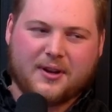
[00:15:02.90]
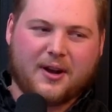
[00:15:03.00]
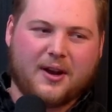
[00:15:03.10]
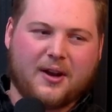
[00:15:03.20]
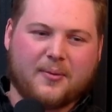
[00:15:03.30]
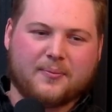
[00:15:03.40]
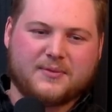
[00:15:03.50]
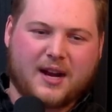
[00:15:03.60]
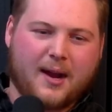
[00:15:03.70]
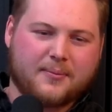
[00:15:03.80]

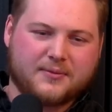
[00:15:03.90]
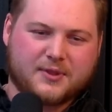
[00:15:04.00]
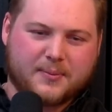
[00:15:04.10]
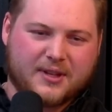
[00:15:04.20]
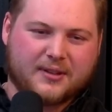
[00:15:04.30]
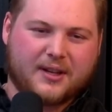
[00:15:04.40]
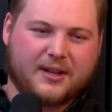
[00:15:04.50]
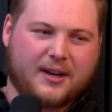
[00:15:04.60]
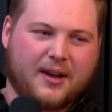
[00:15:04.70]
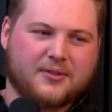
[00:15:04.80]
Time to be
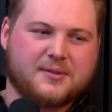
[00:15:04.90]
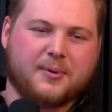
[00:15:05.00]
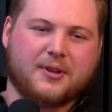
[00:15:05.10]
like announced,